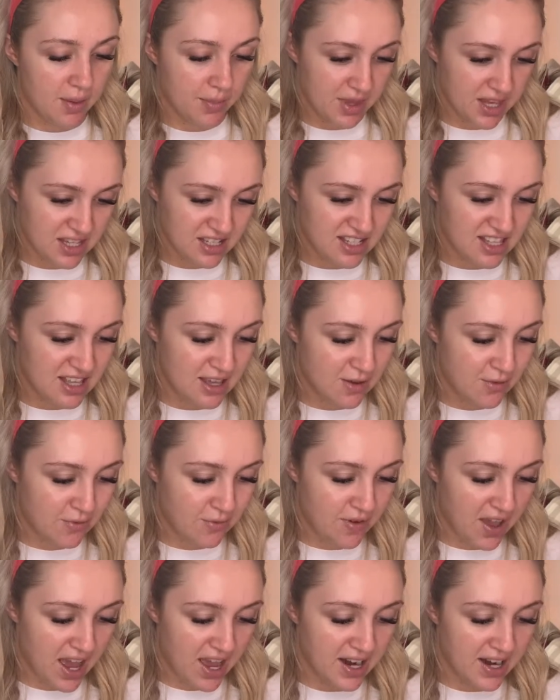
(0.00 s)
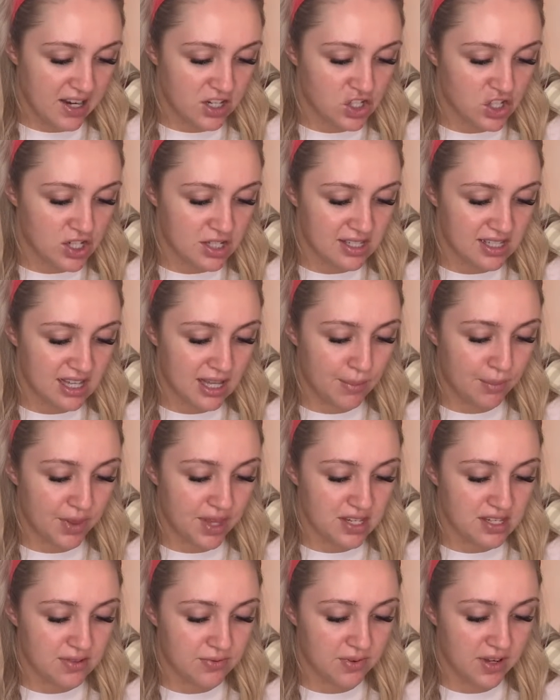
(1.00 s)
is the Vanish
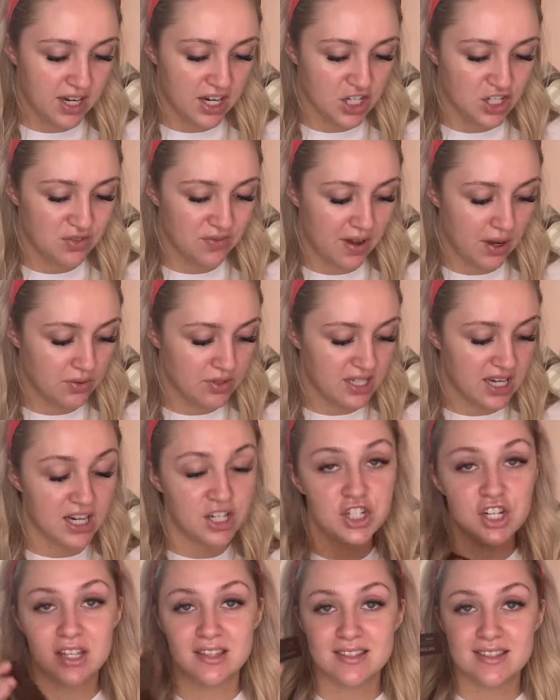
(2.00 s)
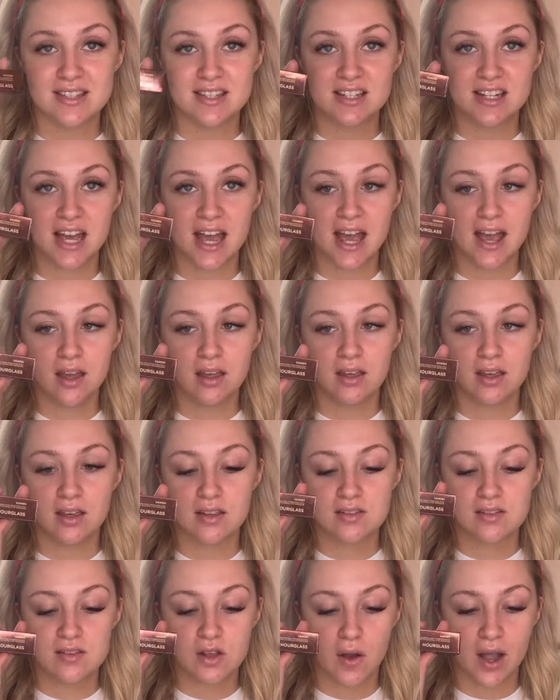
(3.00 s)
Seamless Finish Foundation Stick.
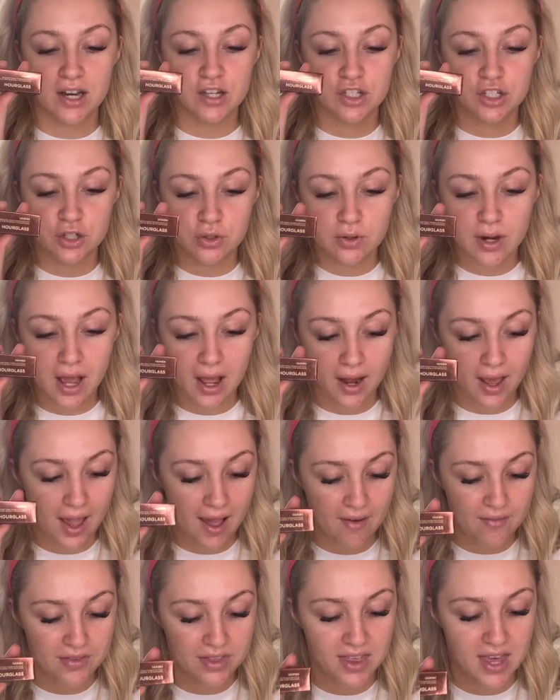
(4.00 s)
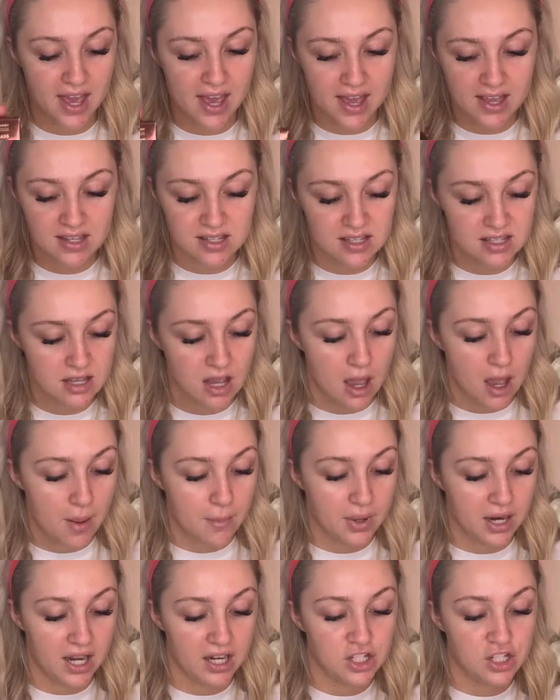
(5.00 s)
So I do not have this,
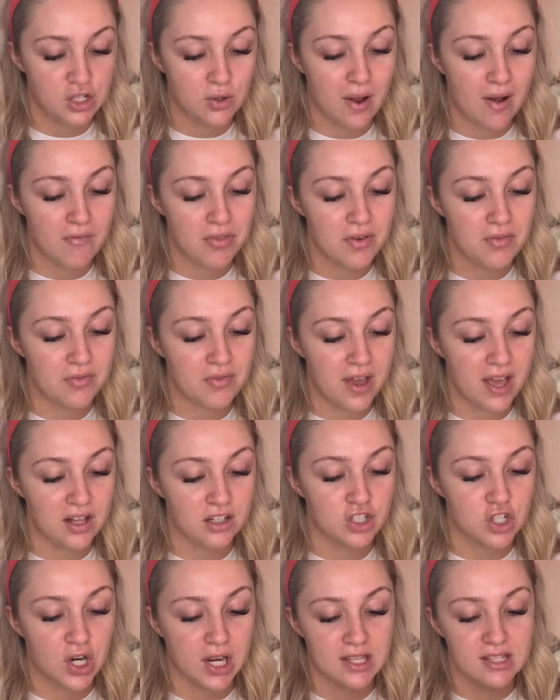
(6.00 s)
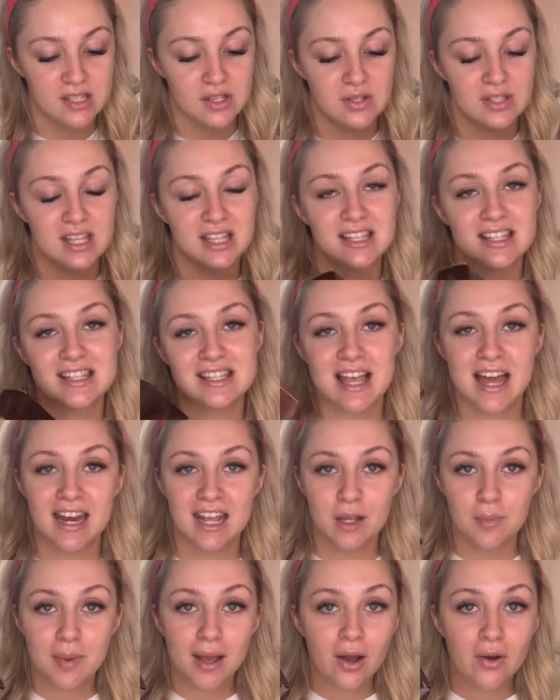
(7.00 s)
but I do have the Veil Translucent
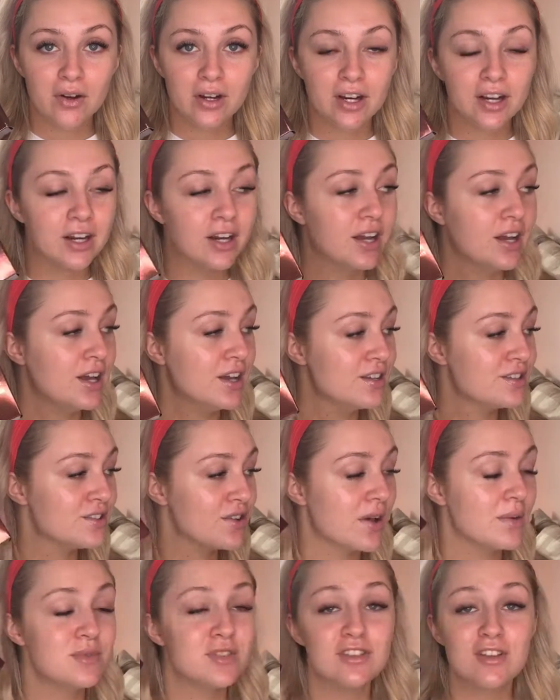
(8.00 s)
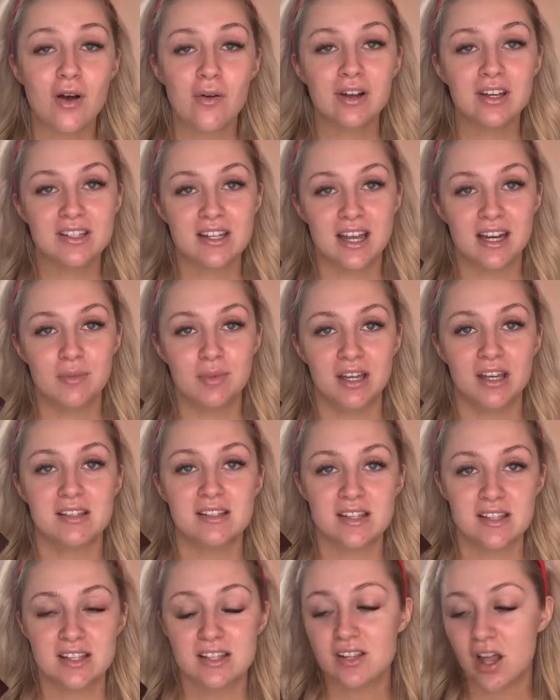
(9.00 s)
Setting Powder. So I'm so excited
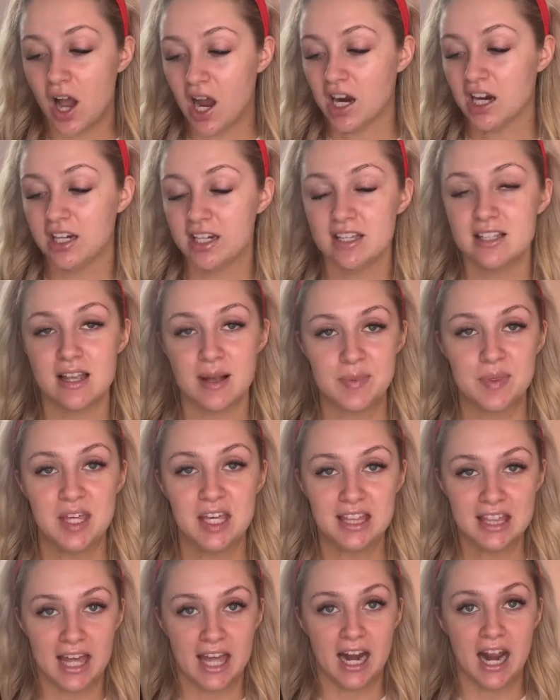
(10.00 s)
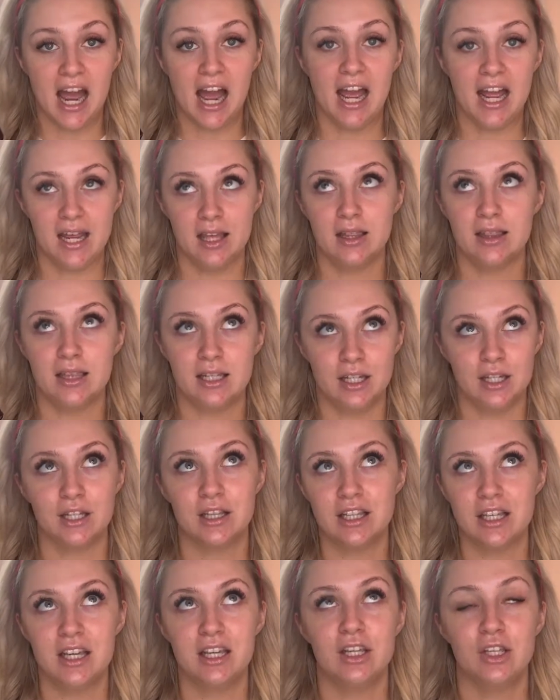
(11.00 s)
because this is already something that I
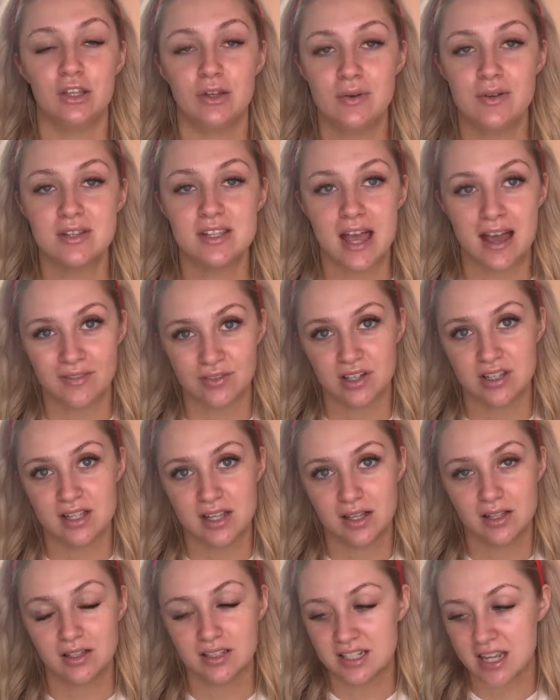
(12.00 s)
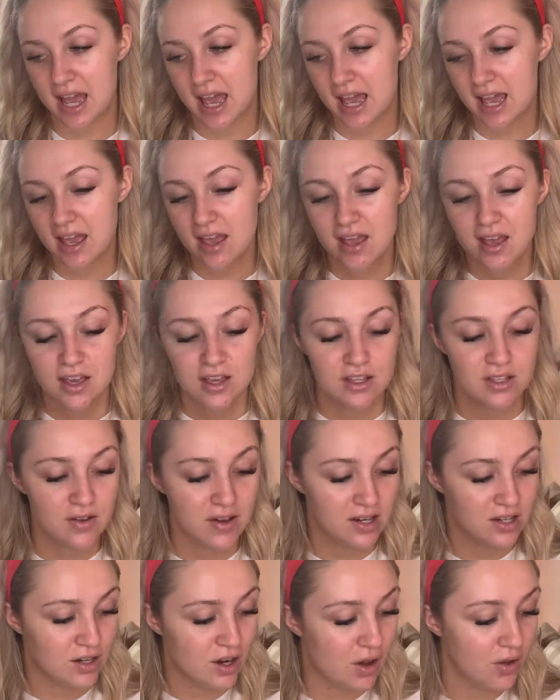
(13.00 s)
literally use every single day. So
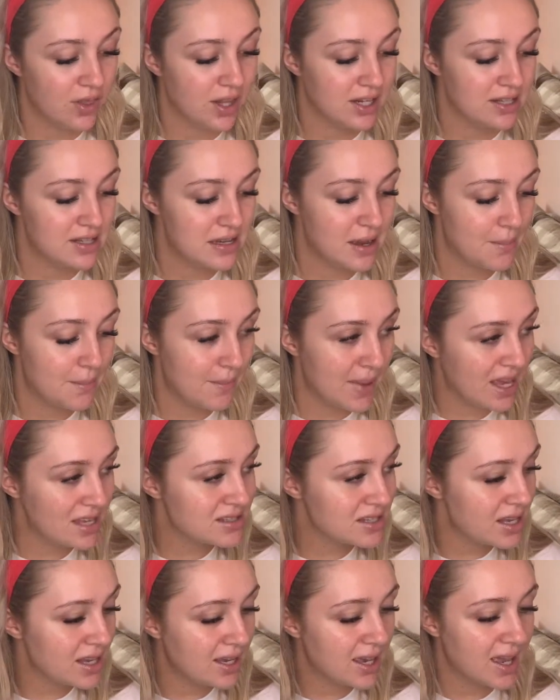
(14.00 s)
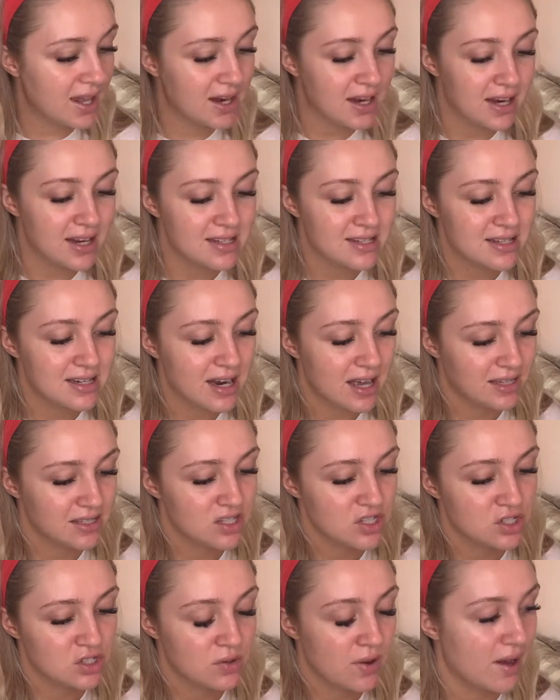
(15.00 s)
I know that it's amazing and it is
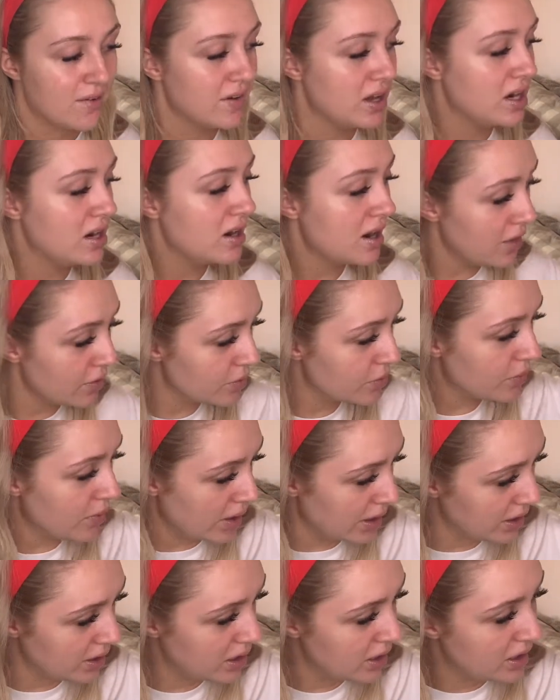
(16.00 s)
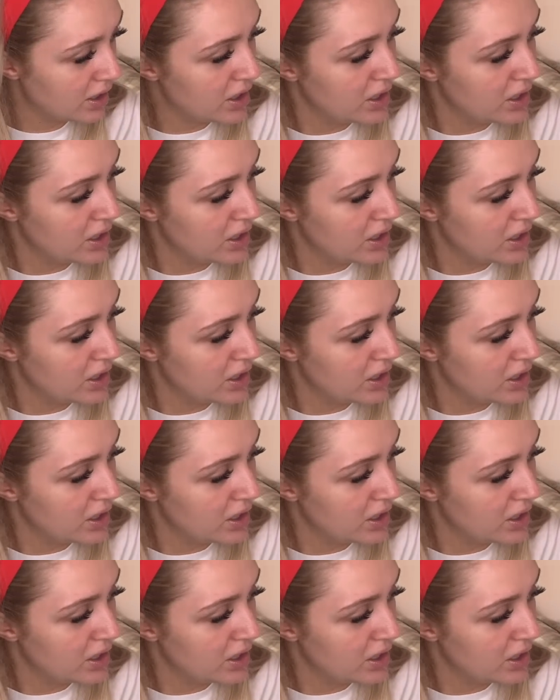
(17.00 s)
nice to have another one.